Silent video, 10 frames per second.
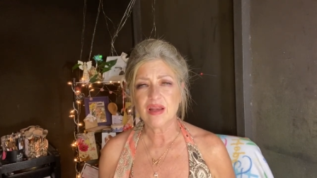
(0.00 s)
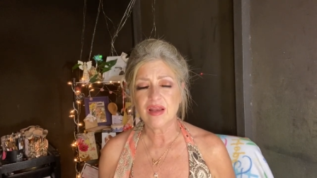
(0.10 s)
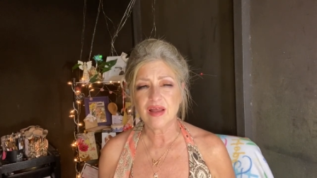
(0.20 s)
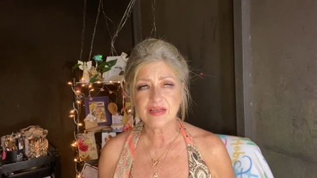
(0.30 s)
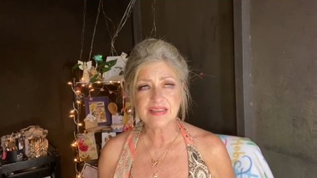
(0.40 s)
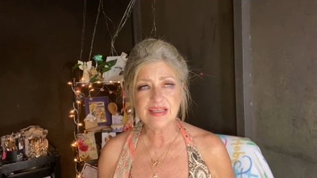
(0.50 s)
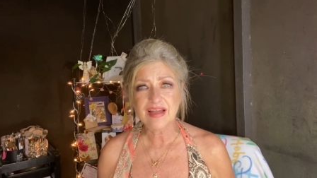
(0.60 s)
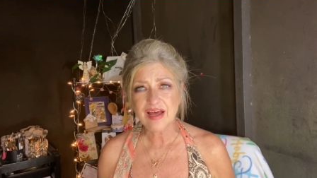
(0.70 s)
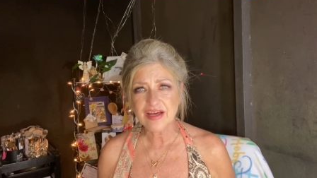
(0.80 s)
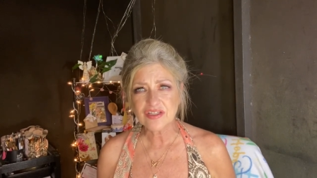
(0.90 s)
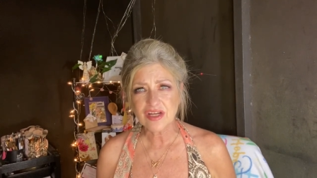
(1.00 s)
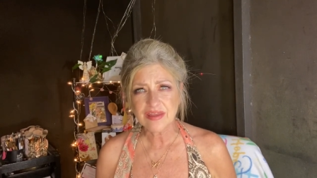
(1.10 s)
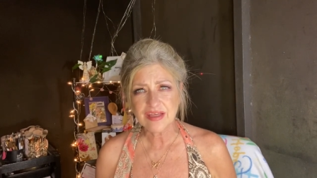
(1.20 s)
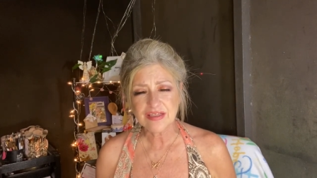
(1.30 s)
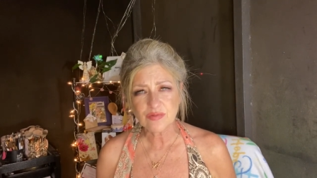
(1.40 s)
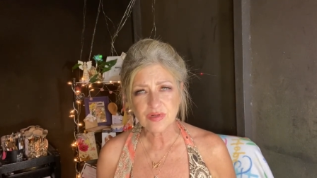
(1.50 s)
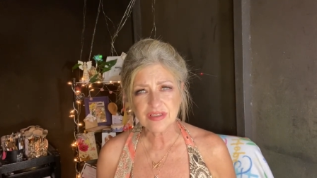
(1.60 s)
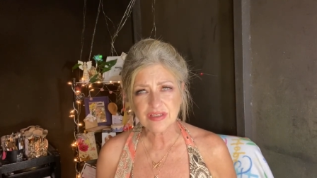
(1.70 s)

Luxie Lash, I think is what it's